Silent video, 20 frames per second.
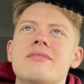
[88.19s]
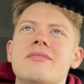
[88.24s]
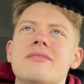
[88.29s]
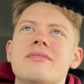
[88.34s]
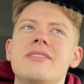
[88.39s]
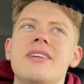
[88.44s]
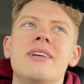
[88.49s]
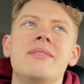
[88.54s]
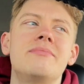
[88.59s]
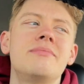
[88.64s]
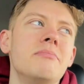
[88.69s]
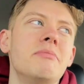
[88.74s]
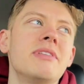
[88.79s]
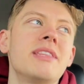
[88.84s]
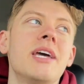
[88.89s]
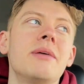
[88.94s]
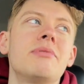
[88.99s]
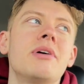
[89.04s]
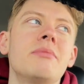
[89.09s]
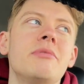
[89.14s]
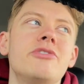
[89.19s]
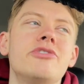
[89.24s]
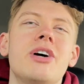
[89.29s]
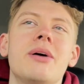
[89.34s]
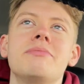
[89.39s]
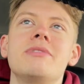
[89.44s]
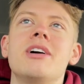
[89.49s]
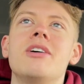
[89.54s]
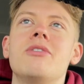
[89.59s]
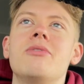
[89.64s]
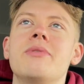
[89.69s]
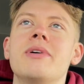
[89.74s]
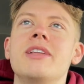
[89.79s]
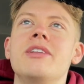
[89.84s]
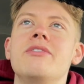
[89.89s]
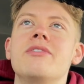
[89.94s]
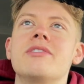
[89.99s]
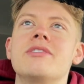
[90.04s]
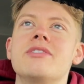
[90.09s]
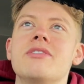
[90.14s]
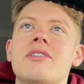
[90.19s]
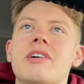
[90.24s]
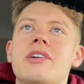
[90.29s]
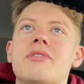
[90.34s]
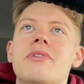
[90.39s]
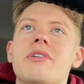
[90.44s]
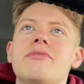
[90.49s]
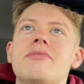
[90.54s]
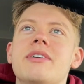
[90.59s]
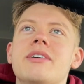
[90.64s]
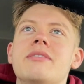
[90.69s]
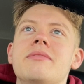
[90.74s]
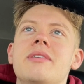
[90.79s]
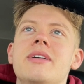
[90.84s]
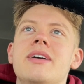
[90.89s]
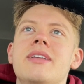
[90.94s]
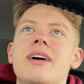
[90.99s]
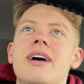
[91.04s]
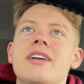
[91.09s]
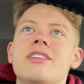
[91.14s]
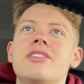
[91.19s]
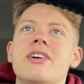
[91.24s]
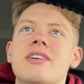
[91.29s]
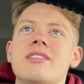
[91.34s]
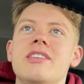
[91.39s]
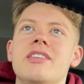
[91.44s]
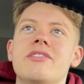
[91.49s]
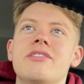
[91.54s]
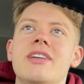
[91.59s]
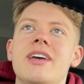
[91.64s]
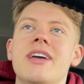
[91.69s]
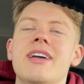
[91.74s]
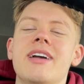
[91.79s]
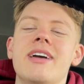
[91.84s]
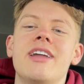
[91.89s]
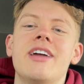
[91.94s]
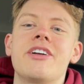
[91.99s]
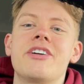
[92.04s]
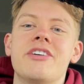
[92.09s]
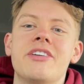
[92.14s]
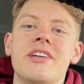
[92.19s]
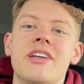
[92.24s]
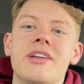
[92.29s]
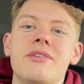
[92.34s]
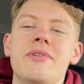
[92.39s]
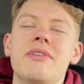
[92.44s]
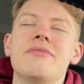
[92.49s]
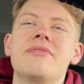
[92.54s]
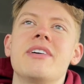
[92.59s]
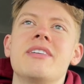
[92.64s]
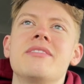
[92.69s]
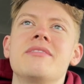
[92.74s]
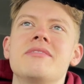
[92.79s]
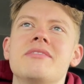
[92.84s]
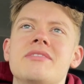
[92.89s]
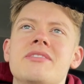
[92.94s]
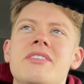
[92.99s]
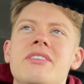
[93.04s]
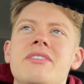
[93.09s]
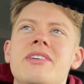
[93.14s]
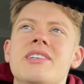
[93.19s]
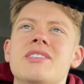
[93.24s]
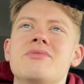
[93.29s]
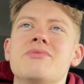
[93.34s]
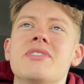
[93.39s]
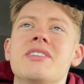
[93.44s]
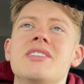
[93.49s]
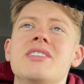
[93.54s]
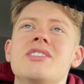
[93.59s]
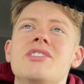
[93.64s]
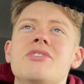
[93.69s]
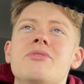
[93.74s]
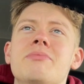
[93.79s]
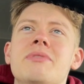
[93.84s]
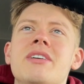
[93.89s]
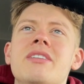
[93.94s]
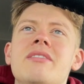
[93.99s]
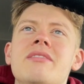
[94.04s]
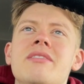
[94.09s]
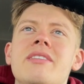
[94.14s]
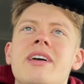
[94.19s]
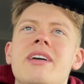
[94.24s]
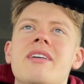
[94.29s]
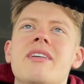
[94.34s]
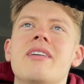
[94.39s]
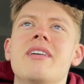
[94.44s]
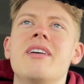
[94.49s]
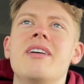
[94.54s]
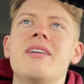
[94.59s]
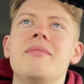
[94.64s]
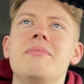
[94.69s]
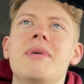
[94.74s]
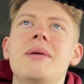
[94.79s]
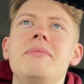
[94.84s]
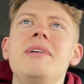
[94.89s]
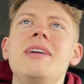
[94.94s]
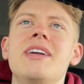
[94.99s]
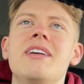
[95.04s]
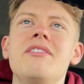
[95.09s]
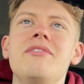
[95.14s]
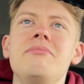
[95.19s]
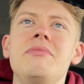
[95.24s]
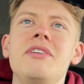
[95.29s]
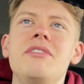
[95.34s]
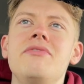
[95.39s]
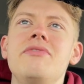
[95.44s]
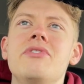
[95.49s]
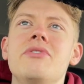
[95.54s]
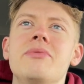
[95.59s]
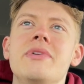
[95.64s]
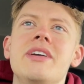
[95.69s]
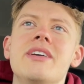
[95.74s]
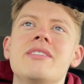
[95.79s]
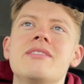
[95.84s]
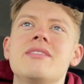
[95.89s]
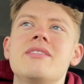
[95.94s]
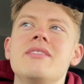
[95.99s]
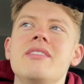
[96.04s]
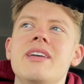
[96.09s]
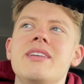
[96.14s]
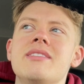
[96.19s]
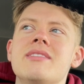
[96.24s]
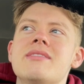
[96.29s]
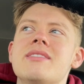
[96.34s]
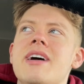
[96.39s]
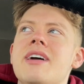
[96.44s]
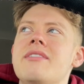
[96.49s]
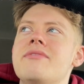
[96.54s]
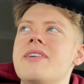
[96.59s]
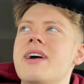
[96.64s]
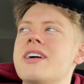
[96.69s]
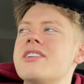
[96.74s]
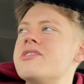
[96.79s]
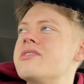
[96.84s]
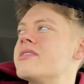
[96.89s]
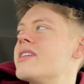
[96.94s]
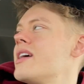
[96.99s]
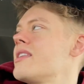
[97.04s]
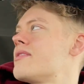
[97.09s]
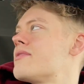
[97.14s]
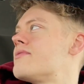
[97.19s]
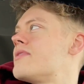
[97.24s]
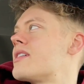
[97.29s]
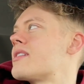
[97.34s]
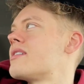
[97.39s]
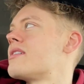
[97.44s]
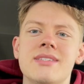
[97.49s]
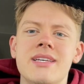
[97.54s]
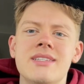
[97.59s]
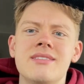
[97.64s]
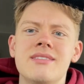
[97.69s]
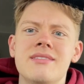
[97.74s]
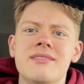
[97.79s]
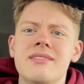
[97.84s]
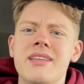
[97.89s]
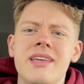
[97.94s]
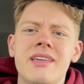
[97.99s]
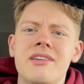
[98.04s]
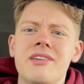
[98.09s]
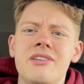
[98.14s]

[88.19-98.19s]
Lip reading: damn. But they probably dropped out when you can still get a refund, and I checked the other day and I couldn't get a refund. So that's really stupid. Like, maybe give me a few weeks to like decide if I actually like the fucking, that's like,